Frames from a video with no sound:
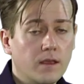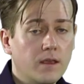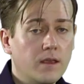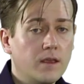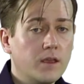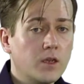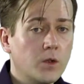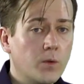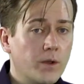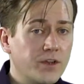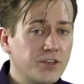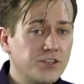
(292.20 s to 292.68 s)

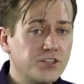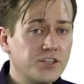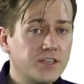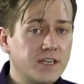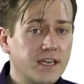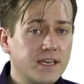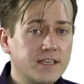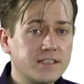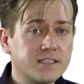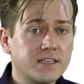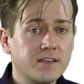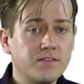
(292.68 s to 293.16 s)

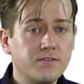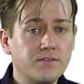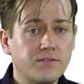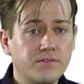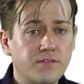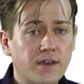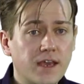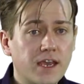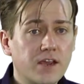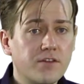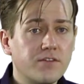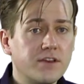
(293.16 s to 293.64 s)
Questionnaires can
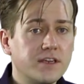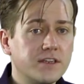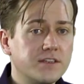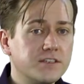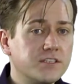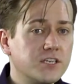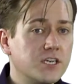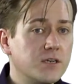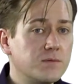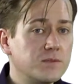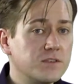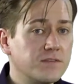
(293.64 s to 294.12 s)
vary in
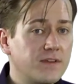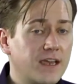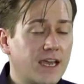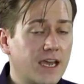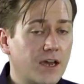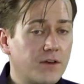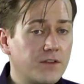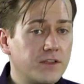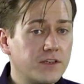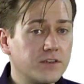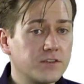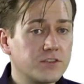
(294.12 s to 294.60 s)
terms of how
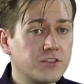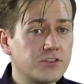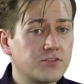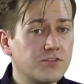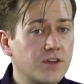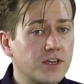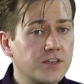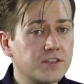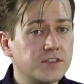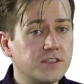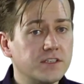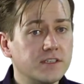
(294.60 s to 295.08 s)
they are
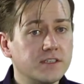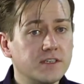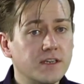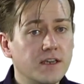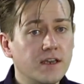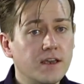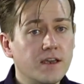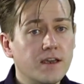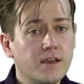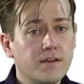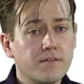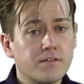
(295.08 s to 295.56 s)
structured.
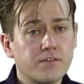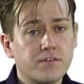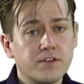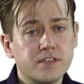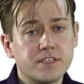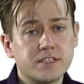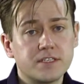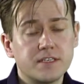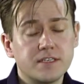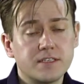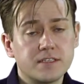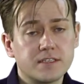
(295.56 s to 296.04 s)
For
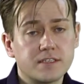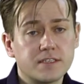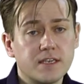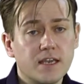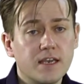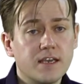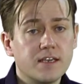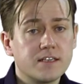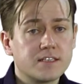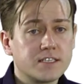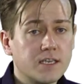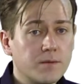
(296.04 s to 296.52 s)
instance,
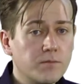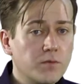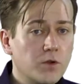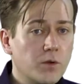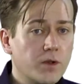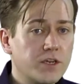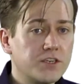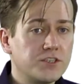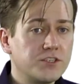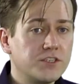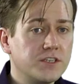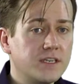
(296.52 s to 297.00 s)
some
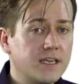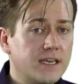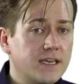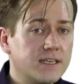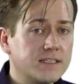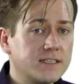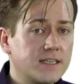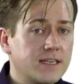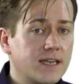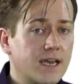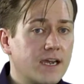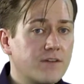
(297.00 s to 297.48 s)
questionnaires
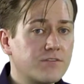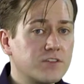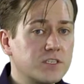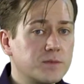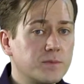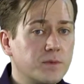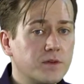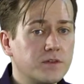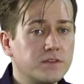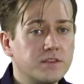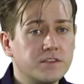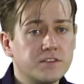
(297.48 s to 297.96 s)
allow
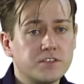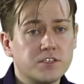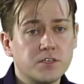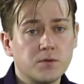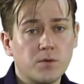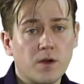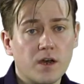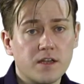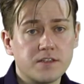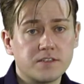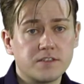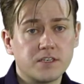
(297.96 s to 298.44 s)
respondents to
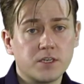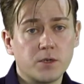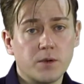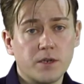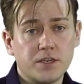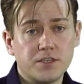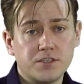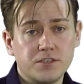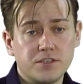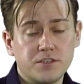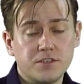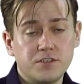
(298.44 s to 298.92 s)
answer
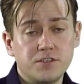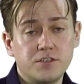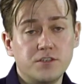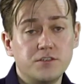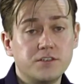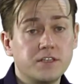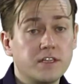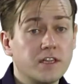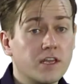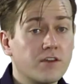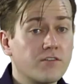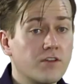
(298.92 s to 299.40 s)
questions
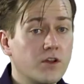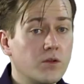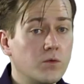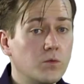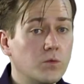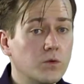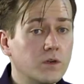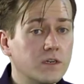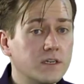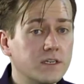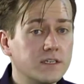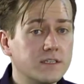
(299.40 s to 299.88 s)
using their own
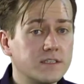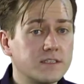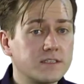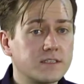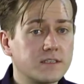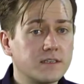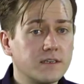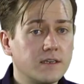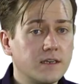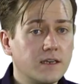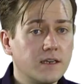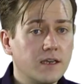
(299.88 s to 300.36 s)
words.
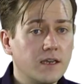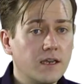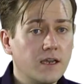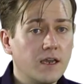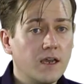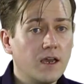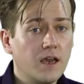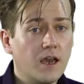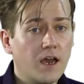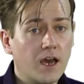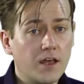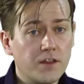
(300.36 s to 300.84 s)

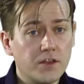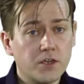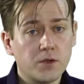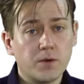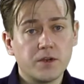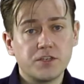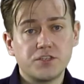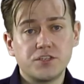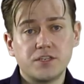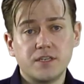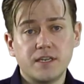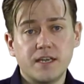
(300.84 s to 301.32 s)
Other
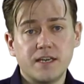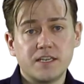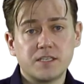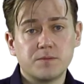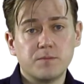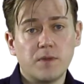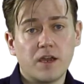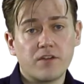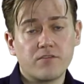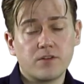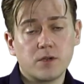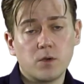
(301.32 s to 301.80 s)
questionnaires
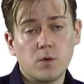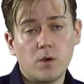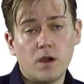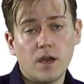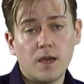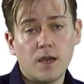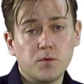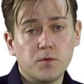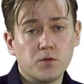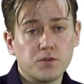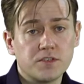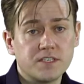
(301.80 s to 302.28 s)
might require
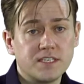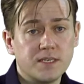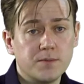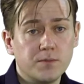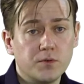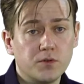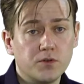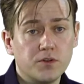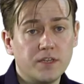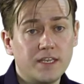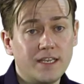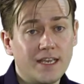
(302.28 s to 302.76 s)

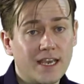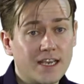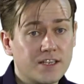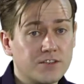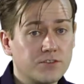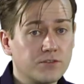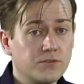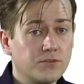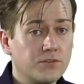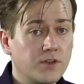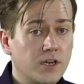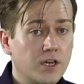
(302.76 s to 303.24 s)
simple yes
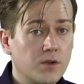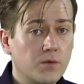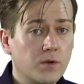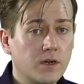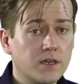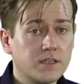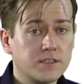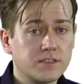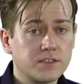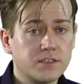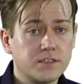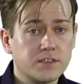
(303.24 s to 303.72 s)
or no
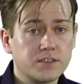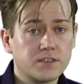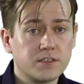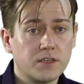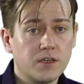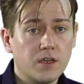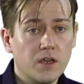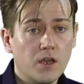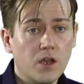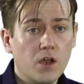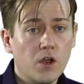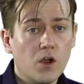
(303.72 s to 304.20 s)
answers,
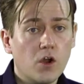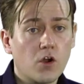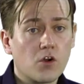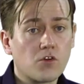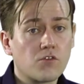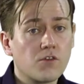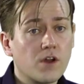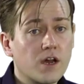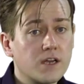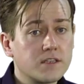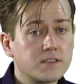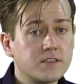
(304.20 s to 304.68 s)
or
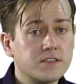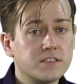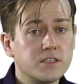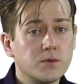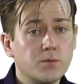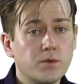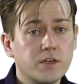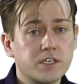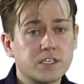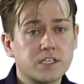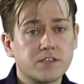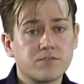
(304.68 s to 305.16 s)
answers in
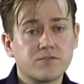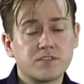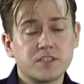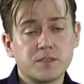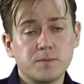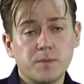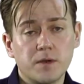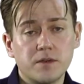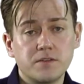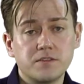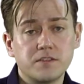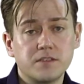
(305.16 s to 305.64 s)
which the
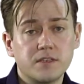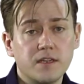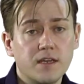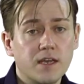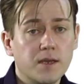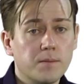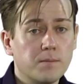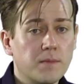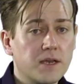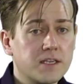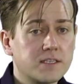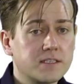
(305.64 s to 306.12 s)
respondent
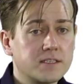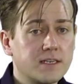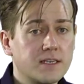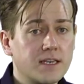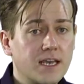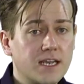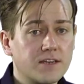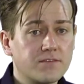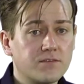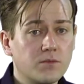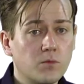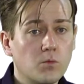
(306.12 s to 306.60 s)
must
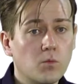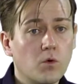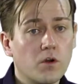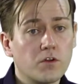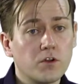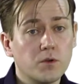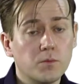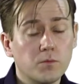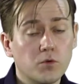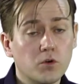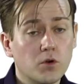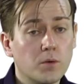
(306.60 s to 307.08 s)
select from one or
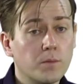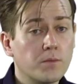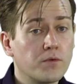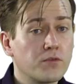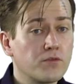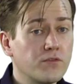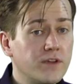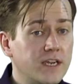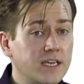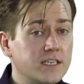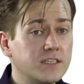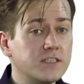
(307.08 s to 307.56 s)
more
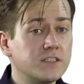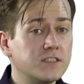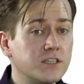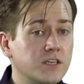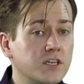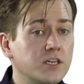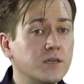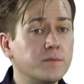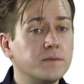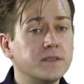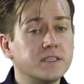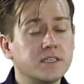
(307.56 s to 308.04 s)

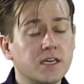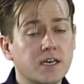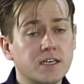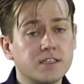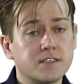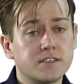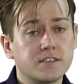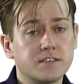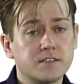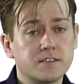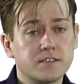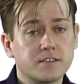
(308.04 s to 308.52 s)
predetermined
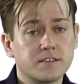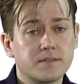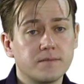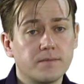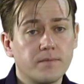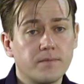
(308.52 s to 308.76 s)
answers.